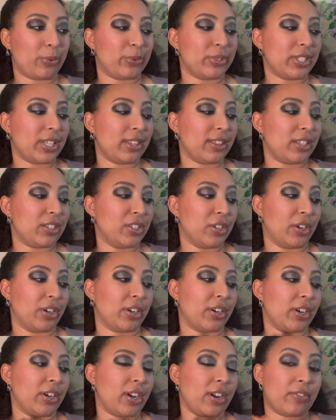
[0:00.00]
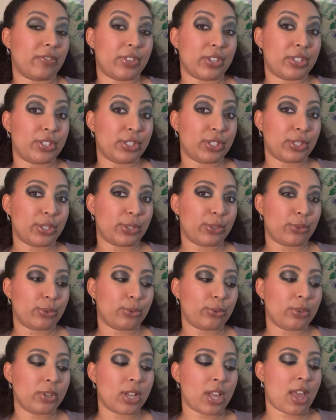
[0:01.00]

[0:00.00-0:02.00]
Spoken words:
was in the darker of the two